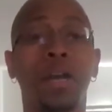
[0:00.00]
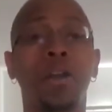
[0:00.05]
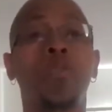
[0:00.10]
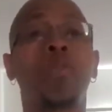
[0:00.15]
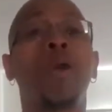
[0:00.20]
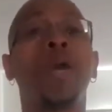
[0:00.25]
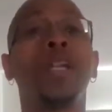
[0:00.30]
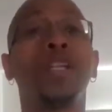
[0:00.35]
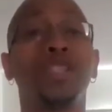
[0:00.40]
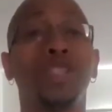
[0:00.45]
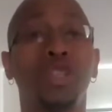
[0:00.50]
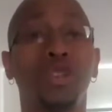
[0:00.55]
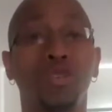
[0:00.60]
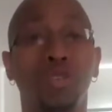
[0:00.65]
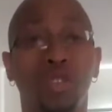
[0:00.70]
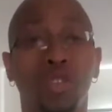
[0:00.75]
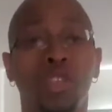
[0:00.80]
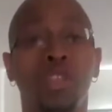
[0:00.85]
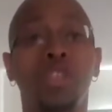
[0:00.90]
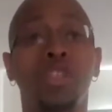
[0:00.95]

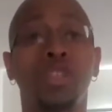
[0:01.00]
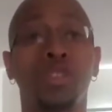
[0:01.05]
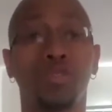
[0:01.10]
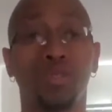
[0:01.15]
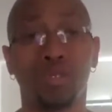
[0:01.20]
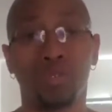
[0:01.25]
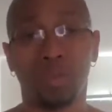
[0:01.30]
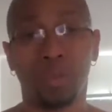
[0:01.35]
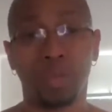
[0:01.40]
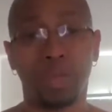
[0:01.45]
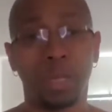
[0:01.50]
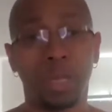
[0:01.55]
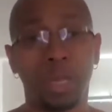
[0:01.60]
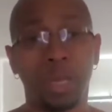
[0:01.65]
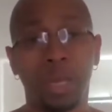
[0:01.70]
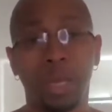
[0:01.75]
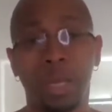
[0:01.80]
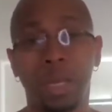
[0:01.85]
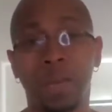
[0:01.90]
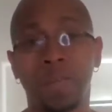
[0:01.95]
grandchildren's children,
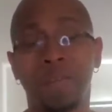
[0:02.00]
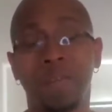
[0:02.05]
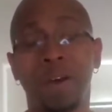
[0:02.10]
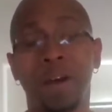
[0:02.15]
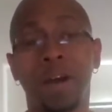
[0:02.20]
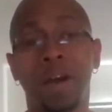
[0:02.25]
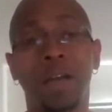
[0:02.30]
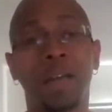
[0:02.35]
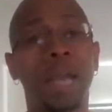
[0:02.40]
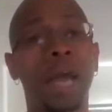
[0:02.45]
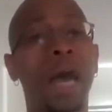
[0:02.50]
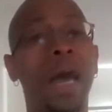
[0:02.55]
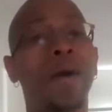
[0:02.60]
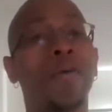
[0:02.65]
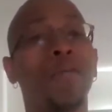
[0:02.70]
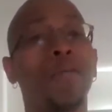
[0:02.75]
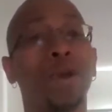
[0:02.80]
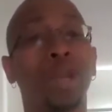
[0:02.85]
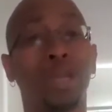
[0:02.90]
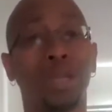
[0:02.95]
if
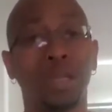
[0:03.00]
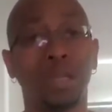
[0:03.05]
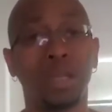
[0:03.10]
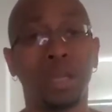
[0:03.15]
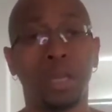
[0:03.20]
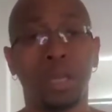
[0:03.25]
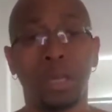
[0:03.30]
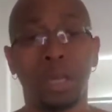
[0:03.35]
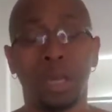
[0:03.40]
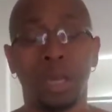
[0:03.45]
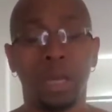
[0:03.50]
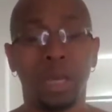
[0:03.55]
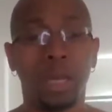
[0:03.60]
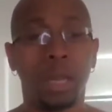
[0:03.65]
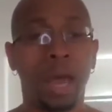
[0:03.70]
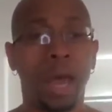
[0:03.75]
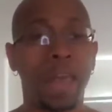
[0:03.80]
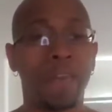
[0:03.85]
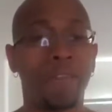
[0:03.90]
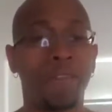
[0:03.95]
God willing,
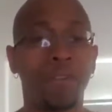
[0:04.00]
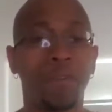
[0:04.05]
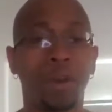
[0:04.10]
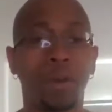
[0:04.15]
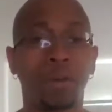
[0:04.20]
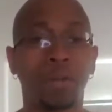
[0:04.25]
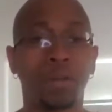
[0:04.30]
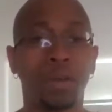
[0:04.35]
in life, you know.